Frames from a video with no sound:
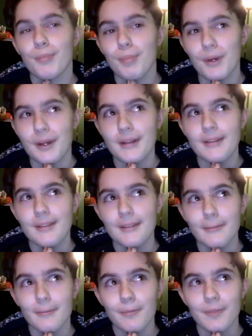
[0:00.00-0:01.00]
But
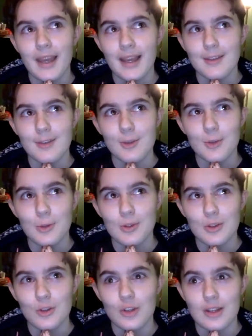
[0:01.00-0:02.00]
as soon
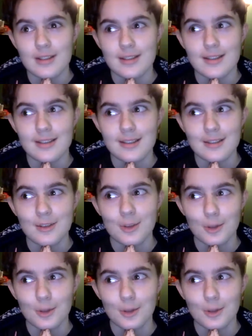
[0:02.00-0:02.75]
as Jesse sees